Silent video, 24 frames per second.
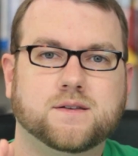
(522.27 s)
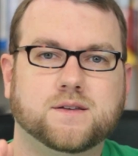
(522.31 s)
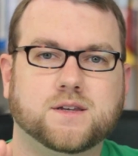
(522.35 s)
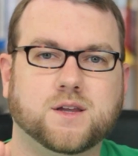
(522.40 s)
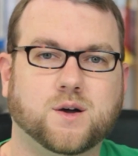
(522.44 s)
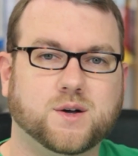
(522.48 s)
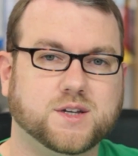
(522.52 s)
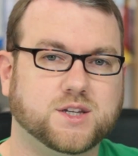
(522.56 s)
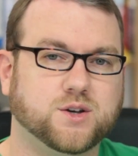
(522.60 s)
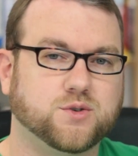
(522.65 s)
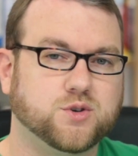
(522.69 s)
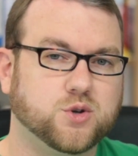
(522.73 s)

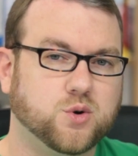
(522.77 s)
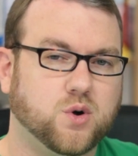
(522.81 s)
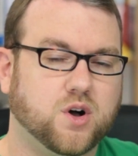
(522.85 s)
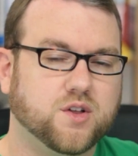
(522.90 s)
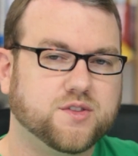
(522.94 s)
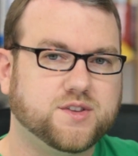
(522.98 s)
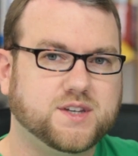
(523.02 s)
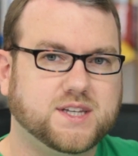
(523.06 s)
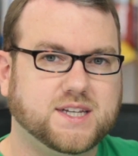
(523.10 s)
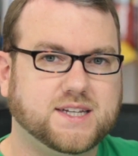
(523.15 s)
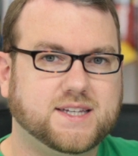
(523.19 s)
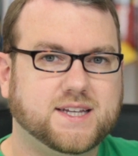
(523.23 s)
Now I don't know
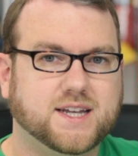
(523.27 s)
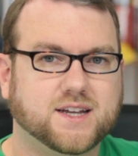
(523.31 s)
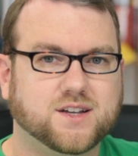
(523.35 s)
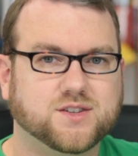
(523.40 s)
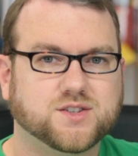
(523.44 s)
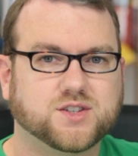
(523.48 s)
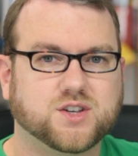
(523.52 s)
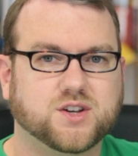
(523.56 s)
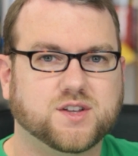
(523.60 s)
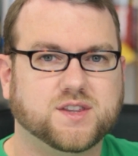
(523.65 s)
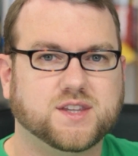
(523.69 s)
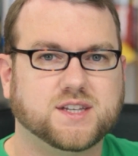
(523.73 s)
all the
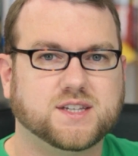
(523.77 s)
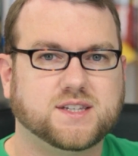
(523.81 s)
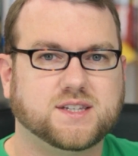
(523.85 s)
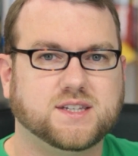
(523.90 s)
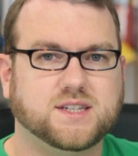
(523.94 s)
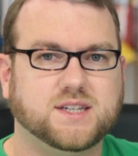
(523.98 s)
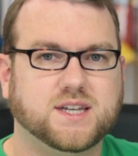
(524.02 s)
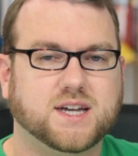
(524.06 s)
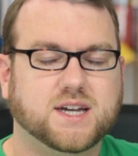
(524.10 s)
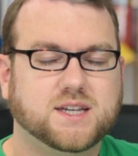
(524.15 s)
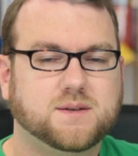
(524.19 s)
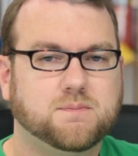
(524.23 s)
details on
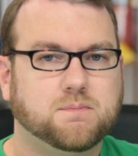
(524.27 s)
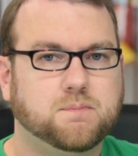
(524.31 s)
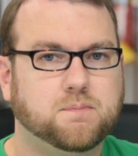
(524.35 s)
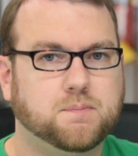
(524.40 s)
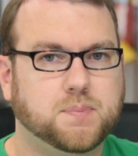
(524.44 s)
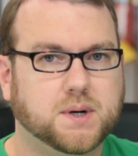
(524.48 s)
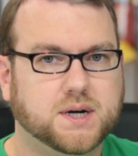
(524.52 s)
this yet,